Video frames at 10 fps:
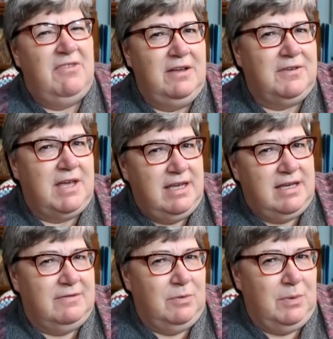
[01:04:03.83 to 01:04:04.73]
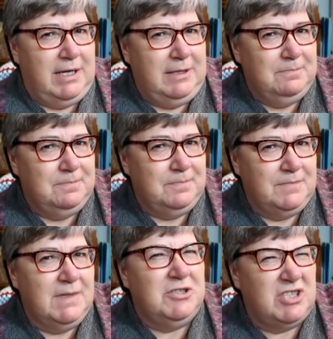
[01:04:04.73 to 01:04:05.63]
a 5k giveaway?
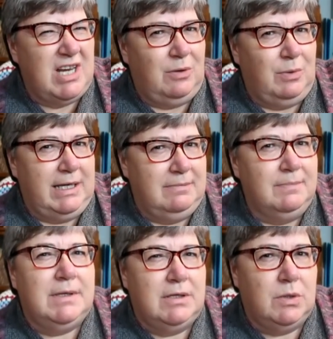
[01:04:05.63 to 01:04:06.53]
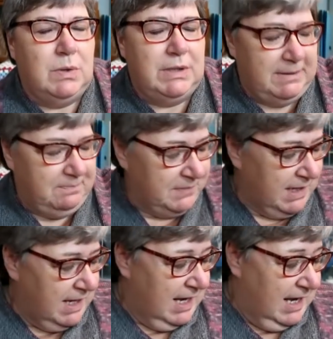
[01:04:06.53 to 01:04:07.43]
Shall we? Go on then.
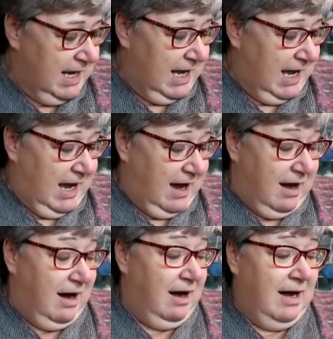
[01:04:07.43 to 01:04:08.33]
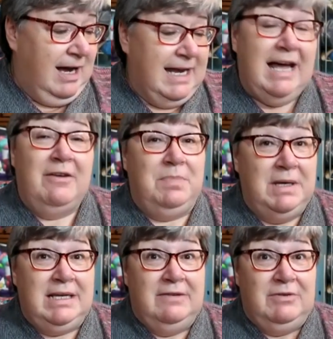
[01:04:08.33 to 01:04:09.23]
I have
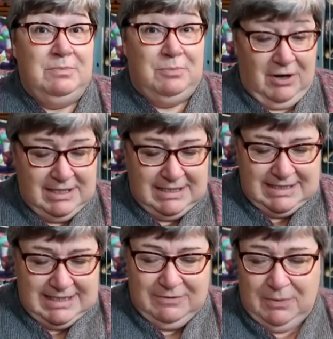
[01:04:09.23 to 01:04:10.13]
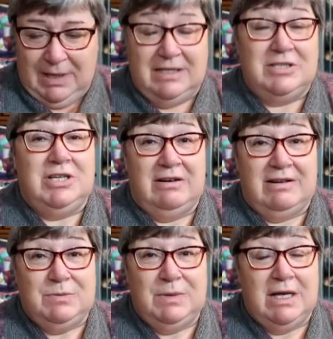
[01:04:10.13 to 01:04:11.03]
been given prizes to give away this
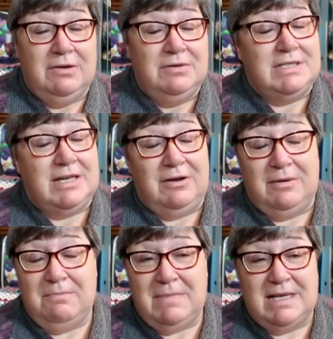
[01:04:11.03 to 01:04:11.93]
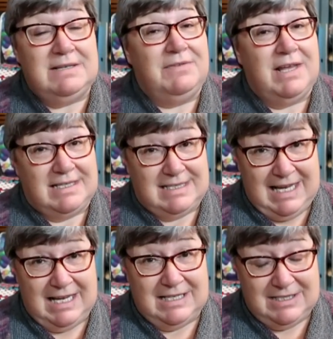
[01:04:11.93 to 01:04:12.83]
year, as we know, so massive thanks
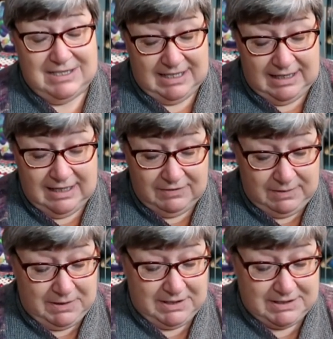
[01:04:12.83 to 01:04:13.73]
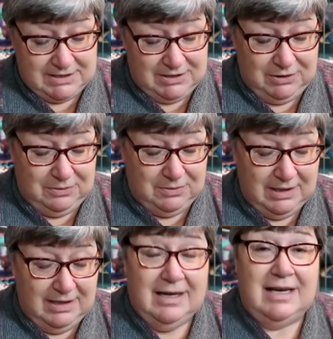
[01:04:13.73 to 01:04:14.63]
again to the lovely person who
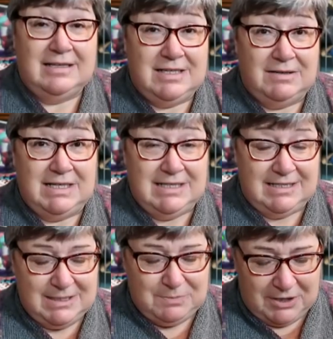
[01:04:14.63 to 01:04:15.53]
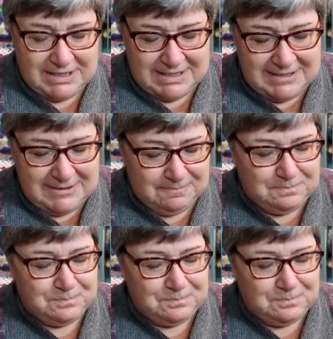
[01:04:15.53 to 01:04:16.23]
has donated these prizes.